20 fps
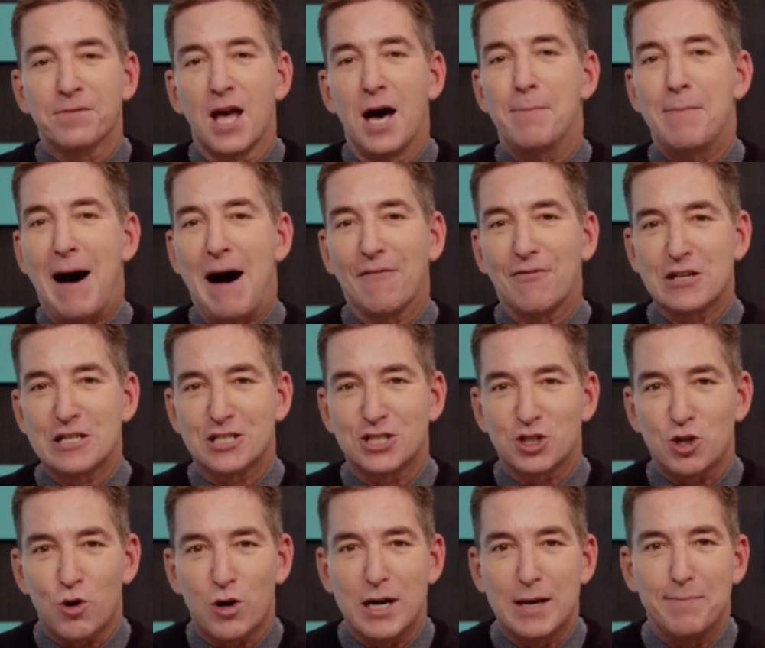about this
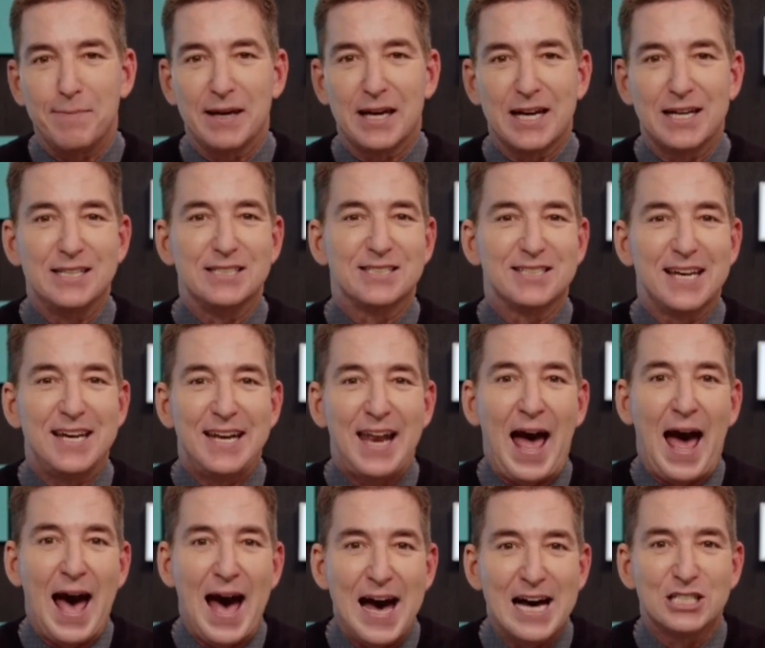story, because it
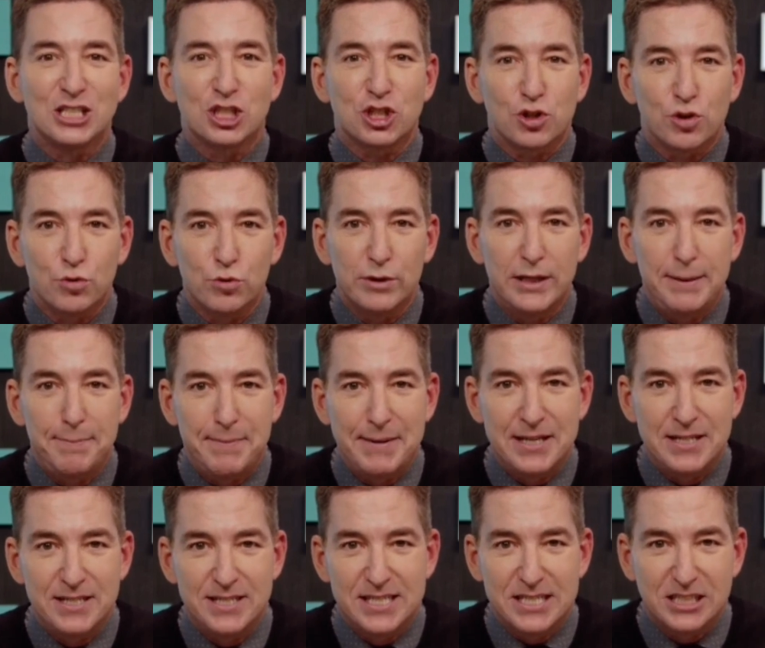has truly
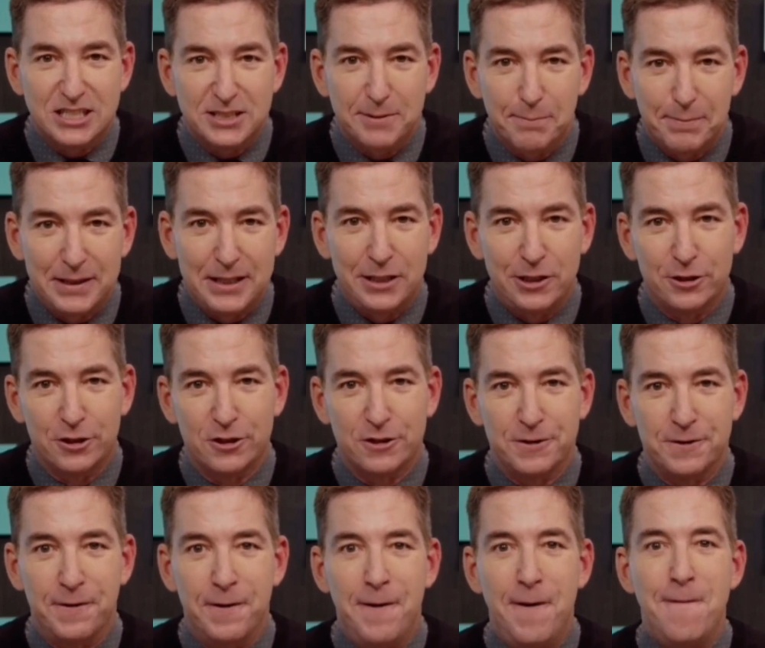been
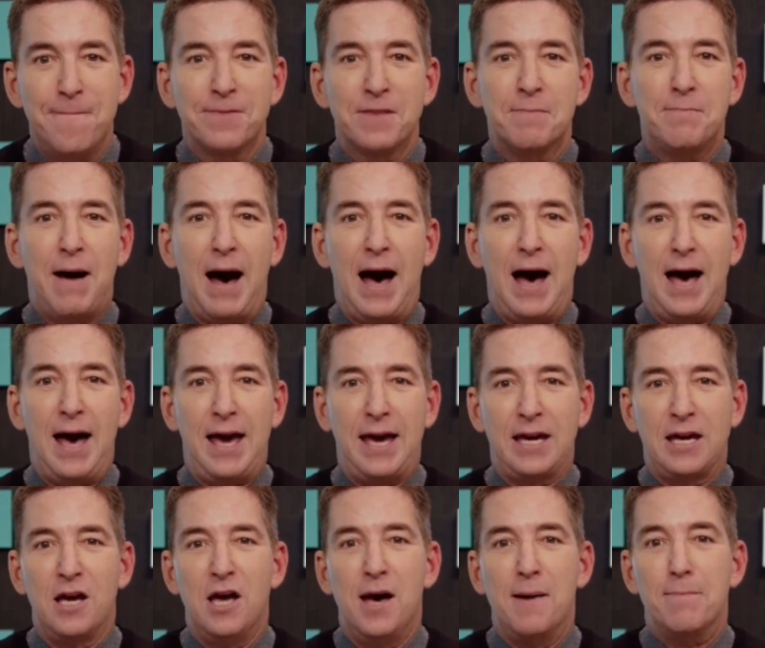disappeared
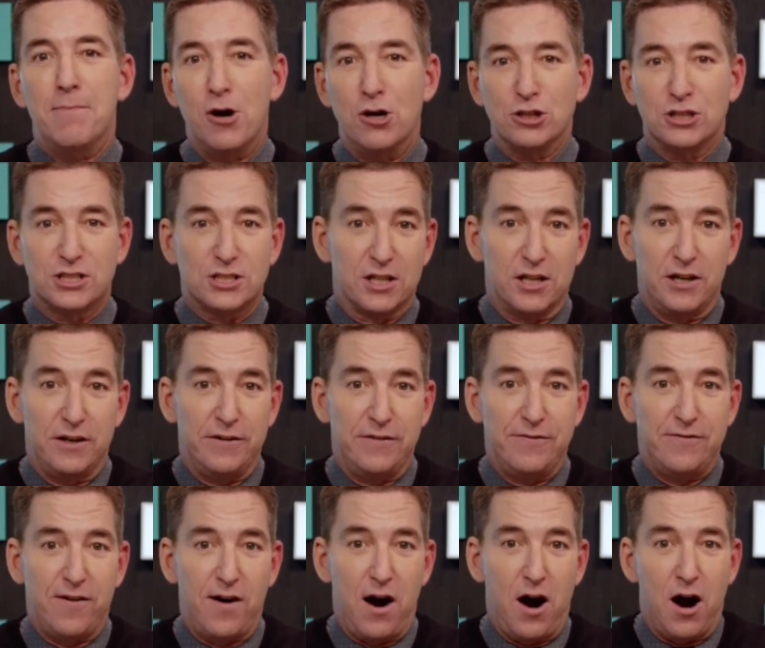by most
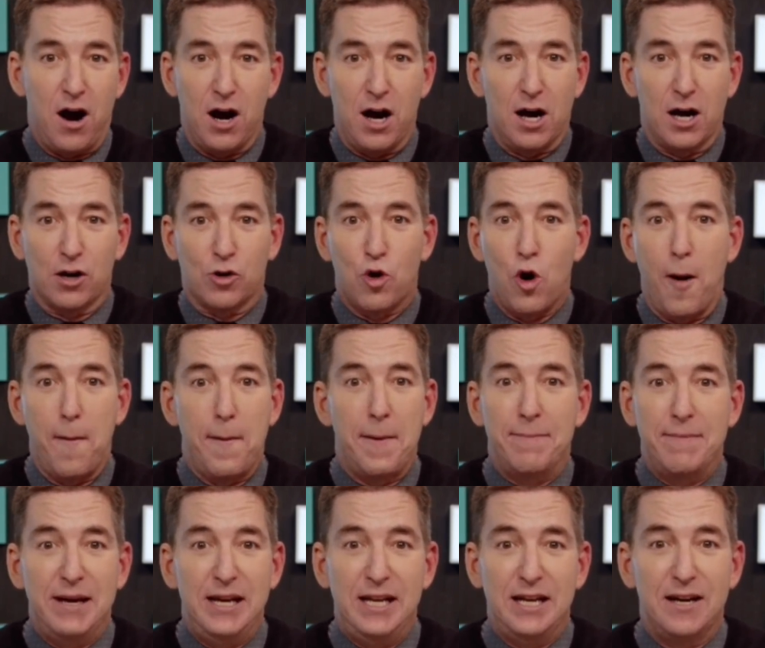of our
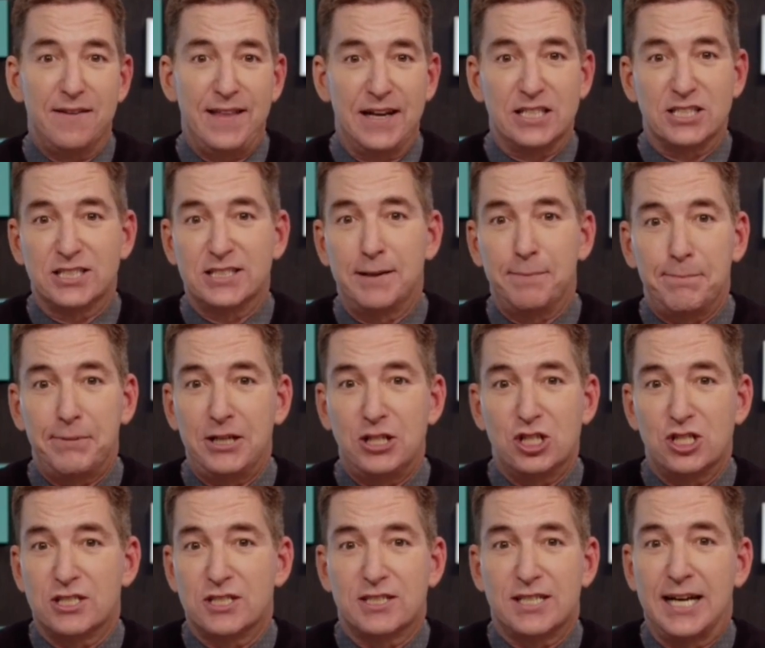corporate media that simply
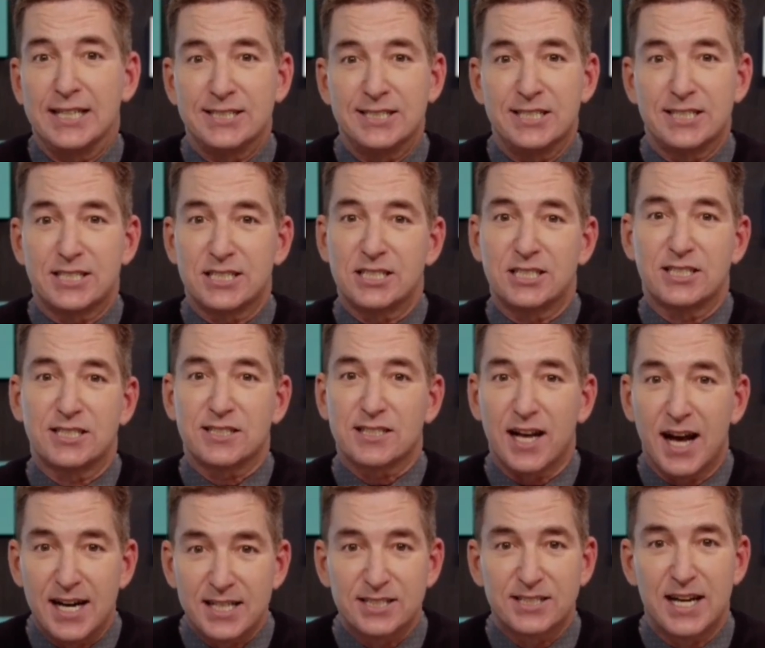just doesn't
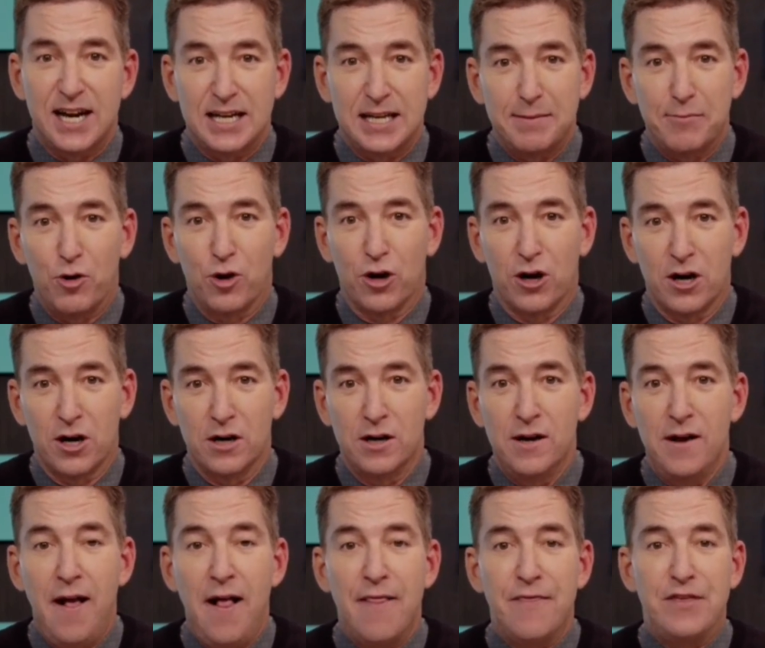discuss anymore
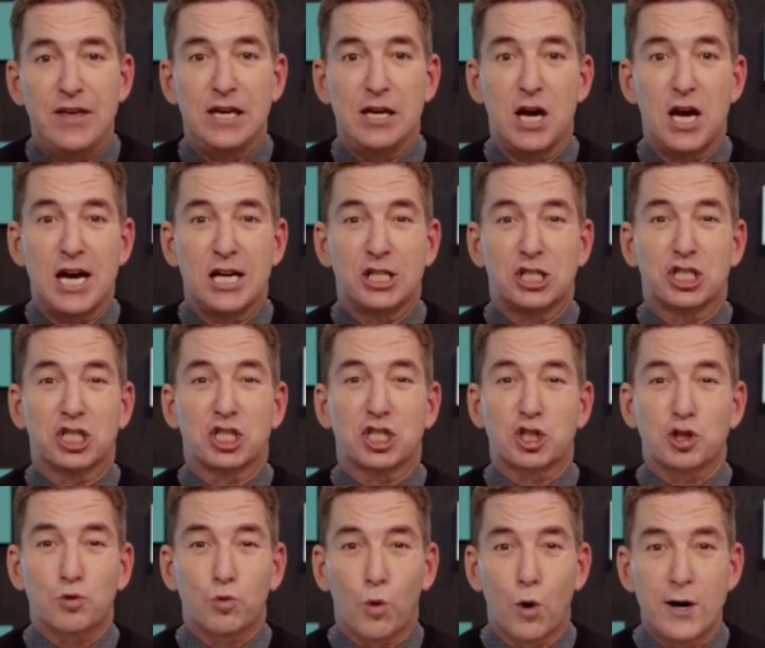the
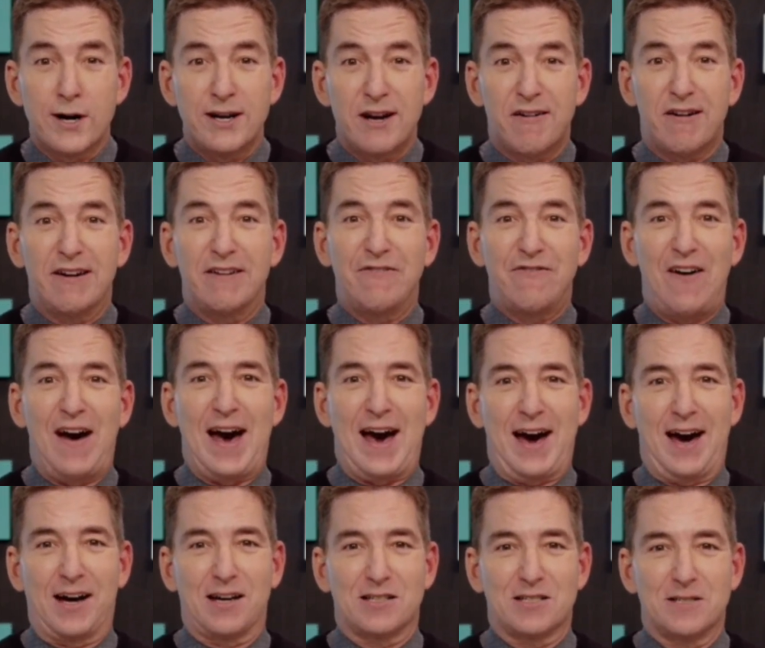extraordinary
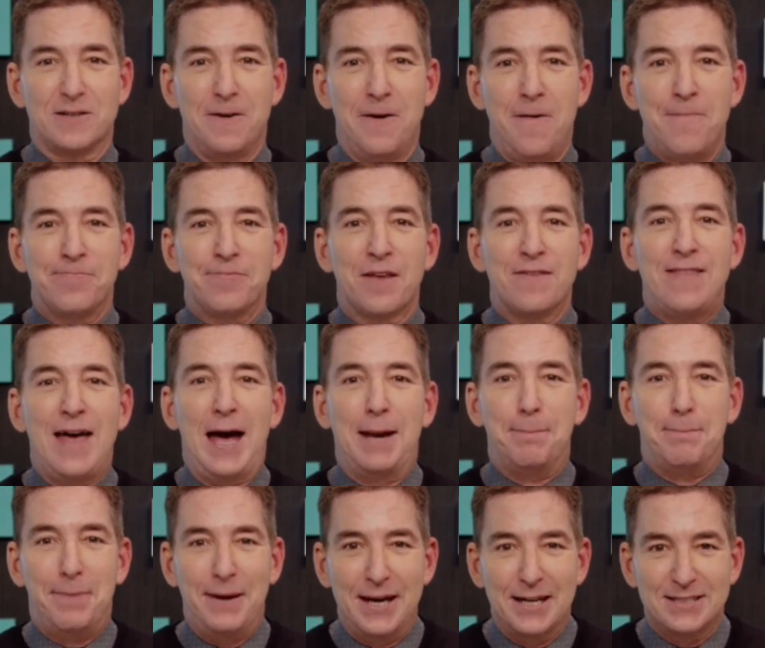fact
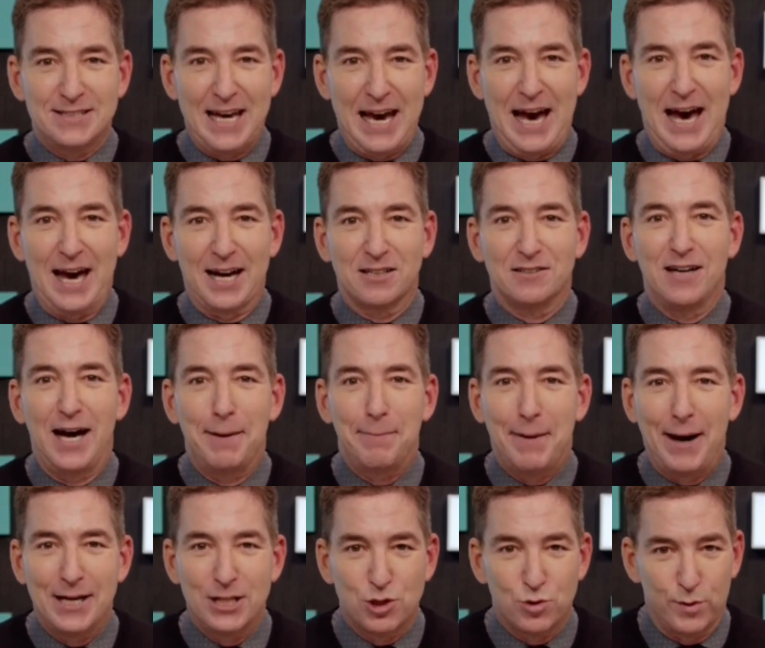that big tech, led
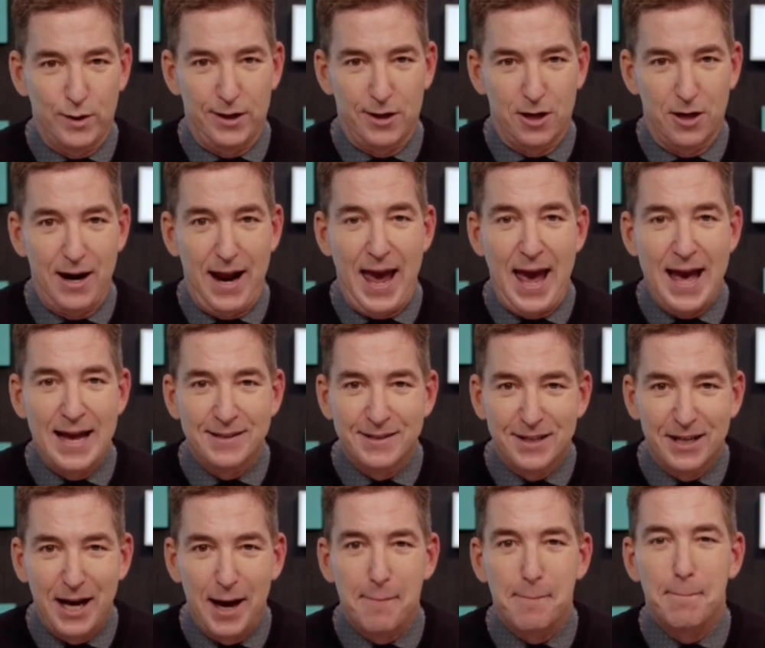by Twitter,
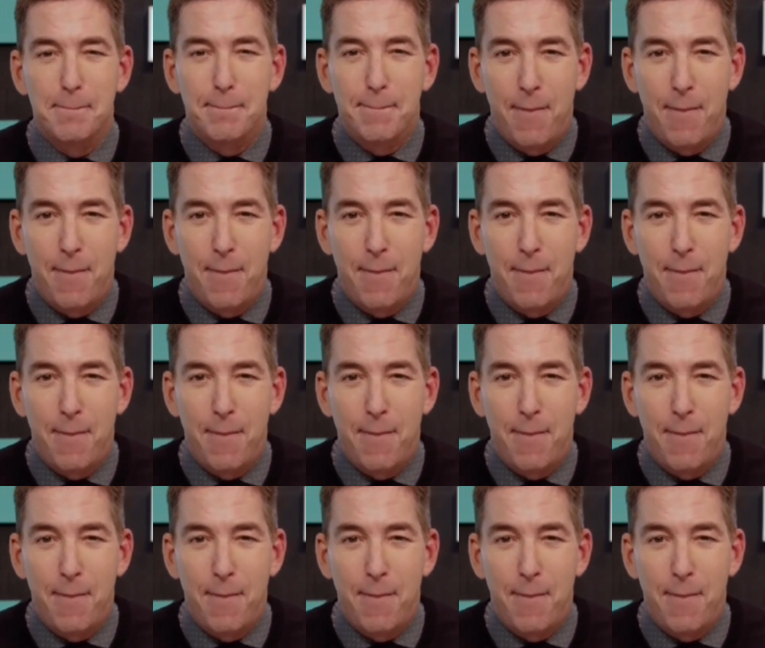ended up